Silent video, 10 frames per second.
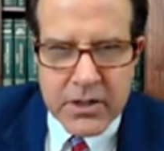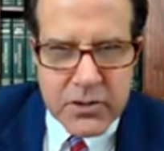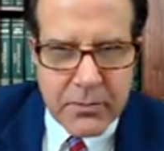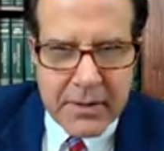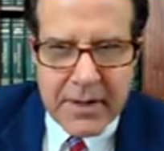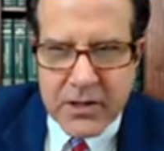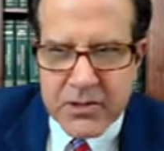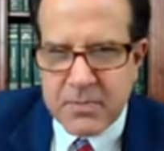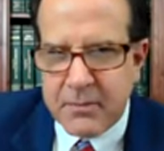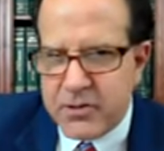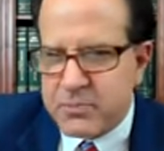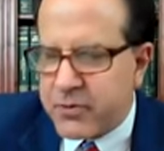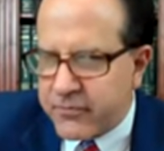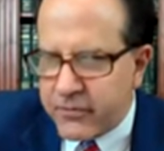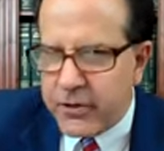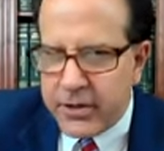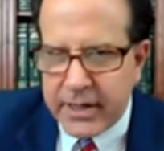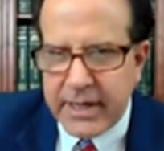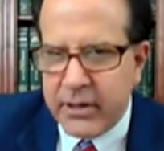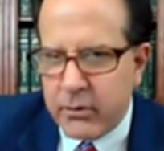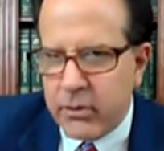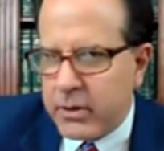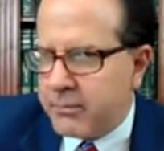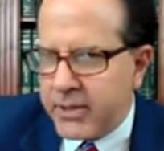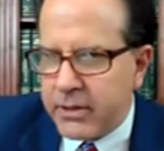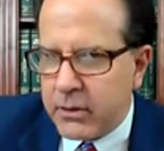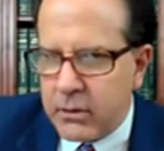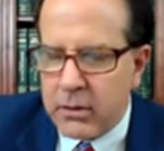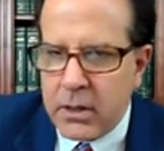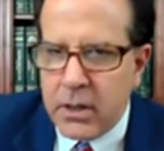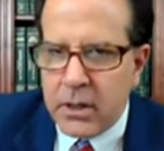So maybe House members preferred a narrower bill